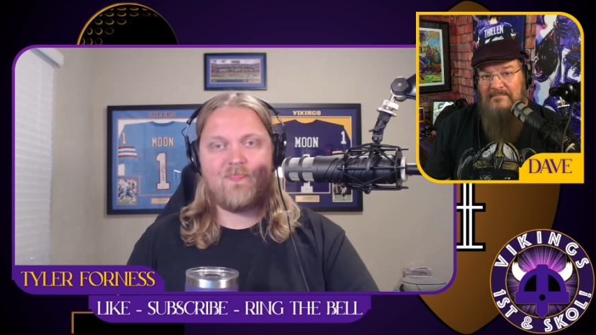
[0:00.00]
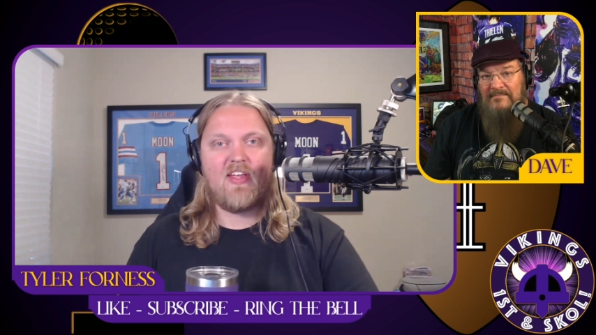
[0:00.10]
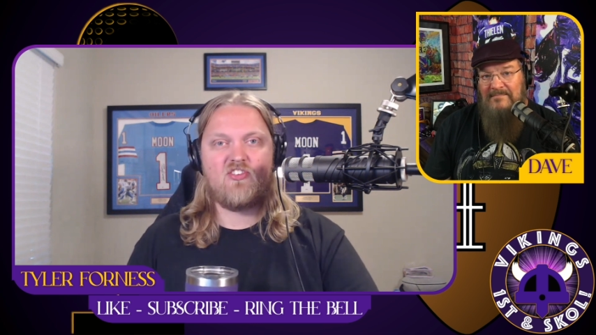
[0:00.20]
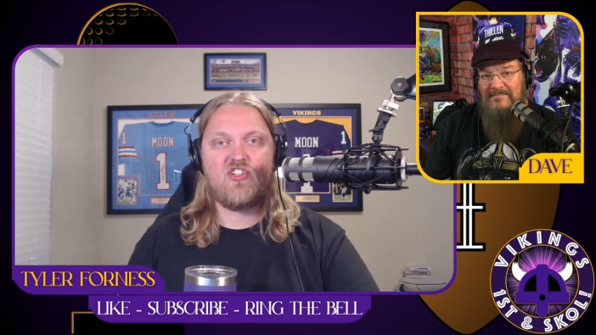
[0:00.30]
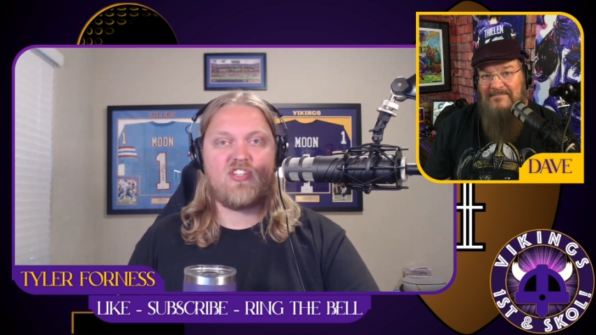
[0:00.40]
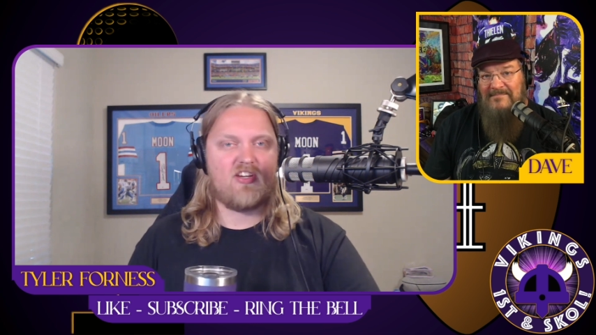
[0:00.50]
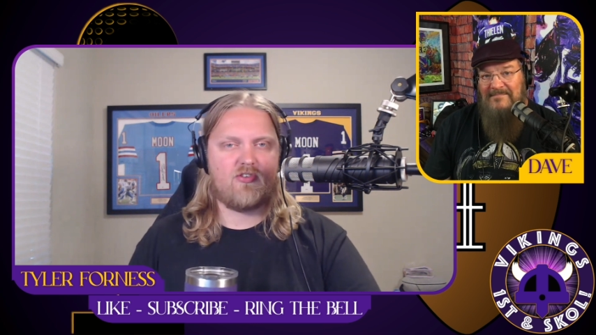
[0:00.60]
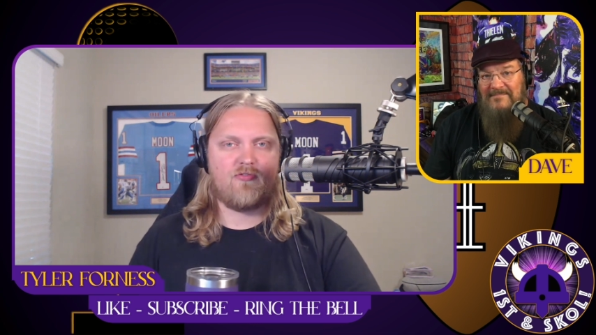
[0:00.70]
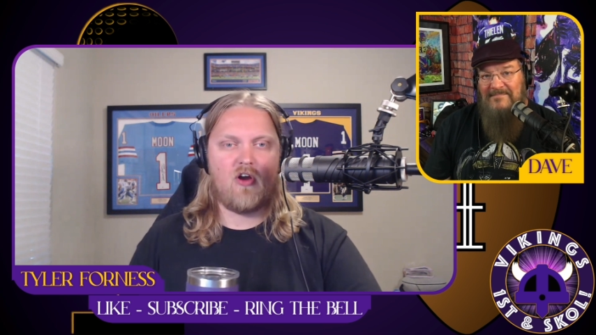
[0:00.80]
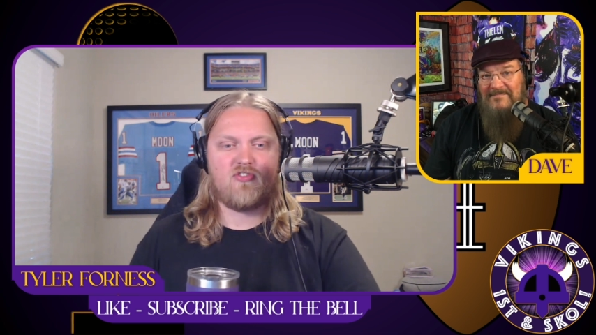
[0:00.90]
Speaker 1: it's just extra
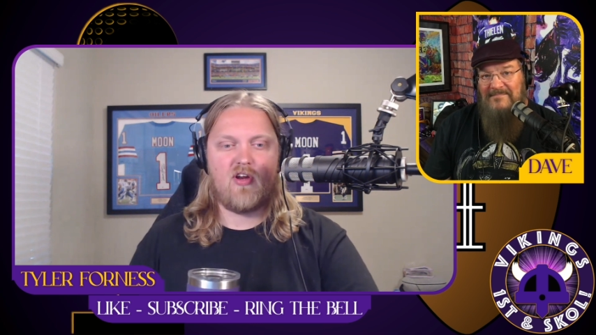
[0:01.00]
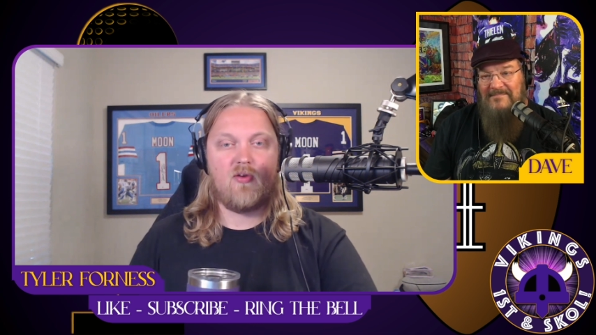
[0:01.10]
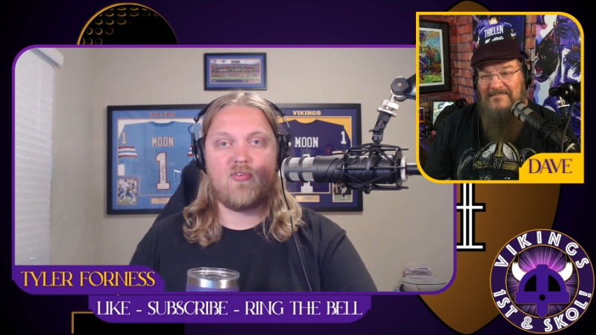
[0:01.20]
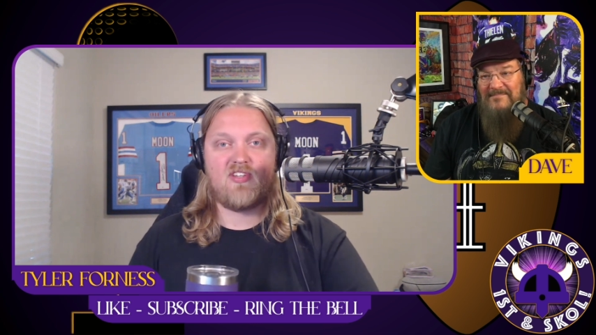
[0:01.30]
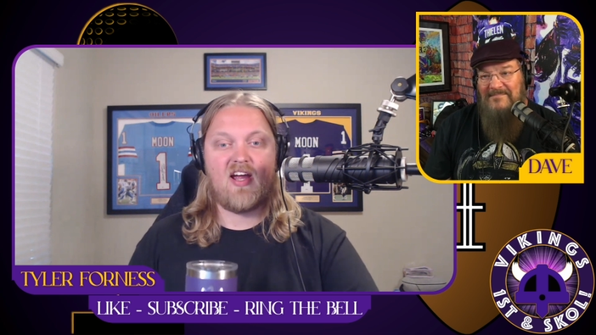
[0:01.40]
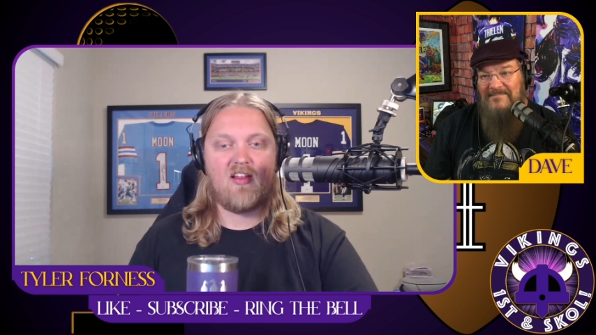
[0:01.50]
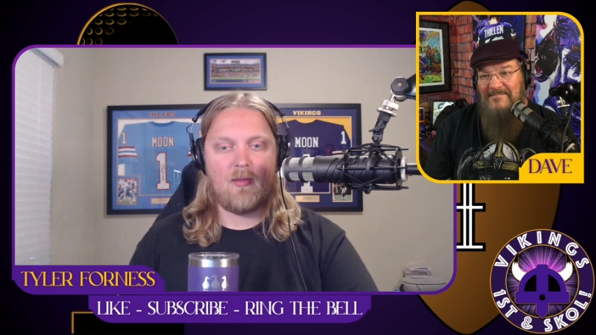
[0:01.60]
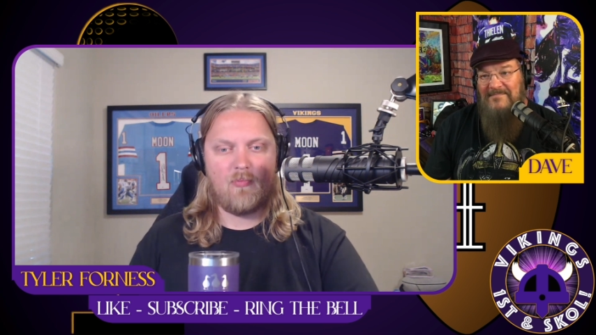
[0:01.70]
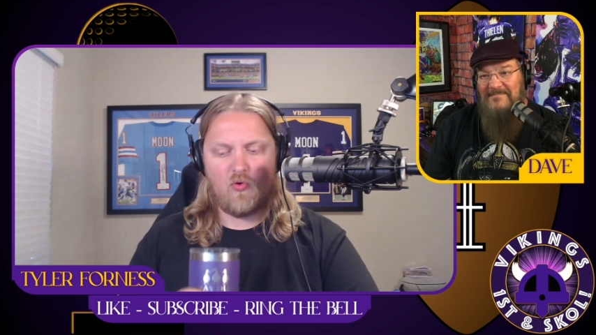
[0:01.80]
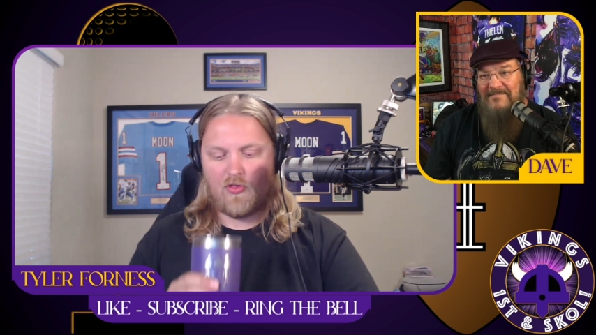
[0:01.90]
frustrating when it's a guy like
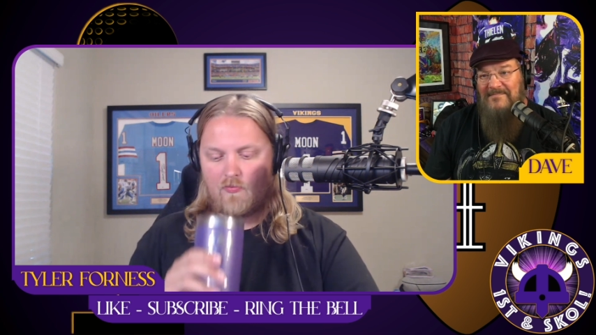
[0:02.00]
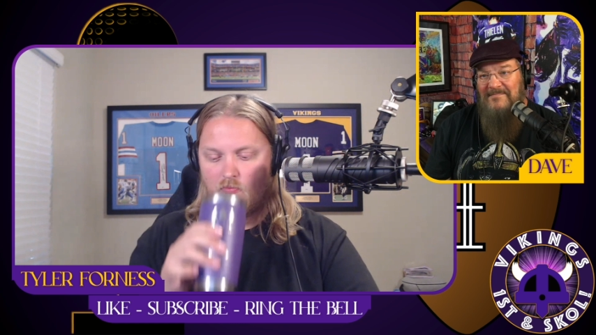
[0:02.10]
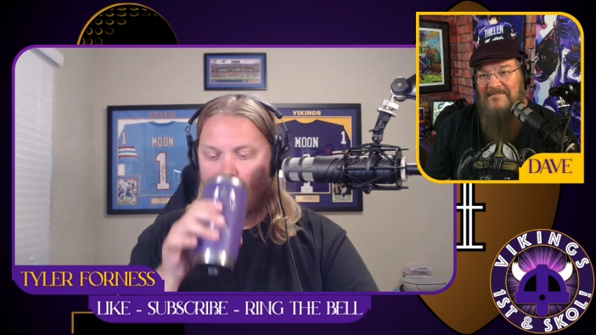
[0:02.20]
Booth.